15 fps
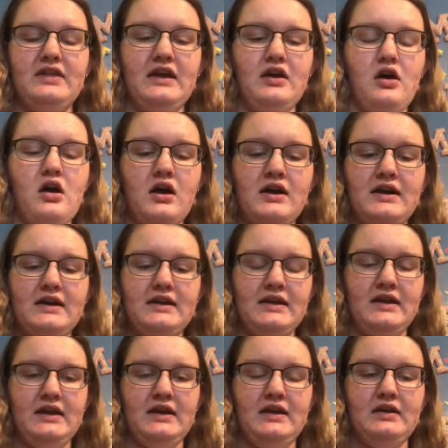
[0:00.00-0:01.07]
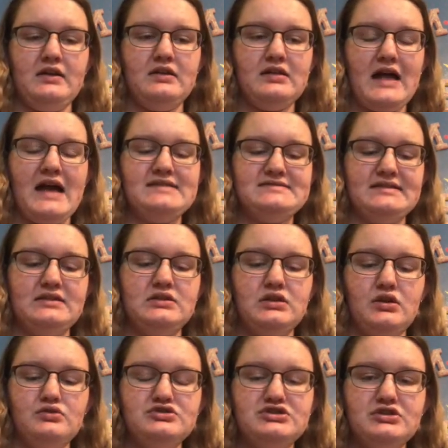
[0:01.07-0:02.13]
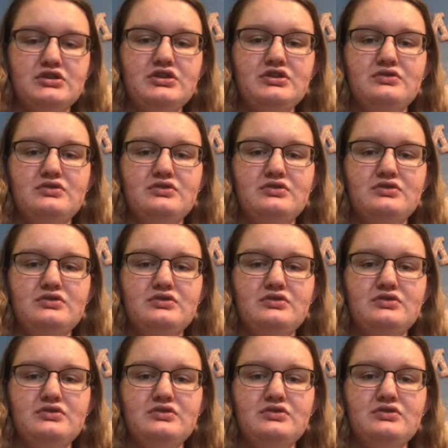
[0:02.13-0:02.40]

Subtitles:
they are in a glass enclosure,